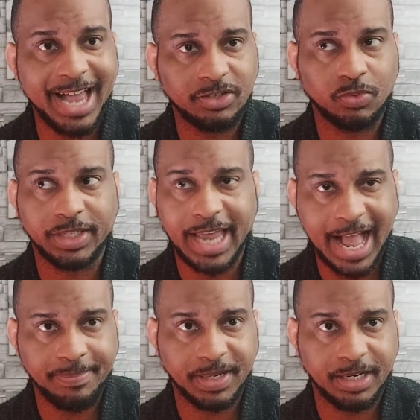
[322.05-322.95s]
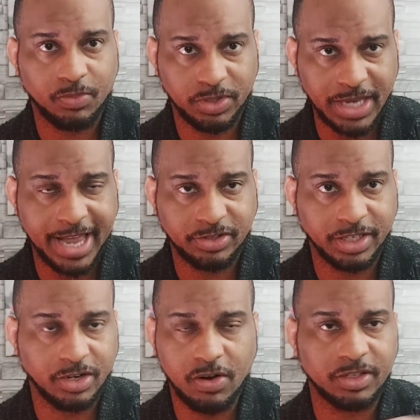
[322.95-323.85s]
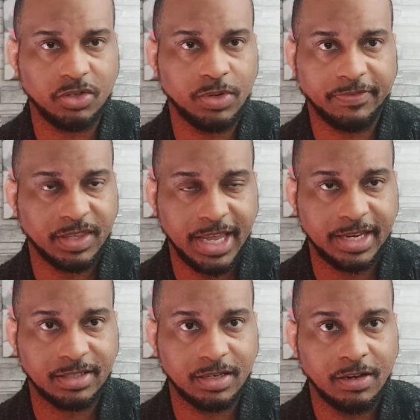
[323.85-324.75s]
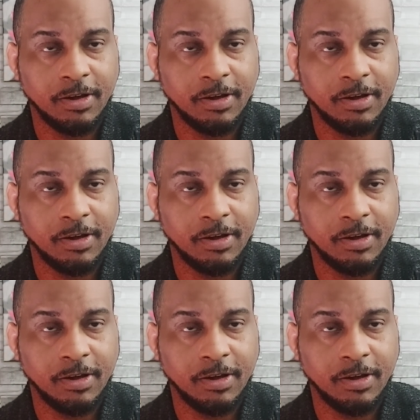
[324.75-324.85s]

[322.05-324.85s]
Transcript: actually happening, which actually occurs, two different things.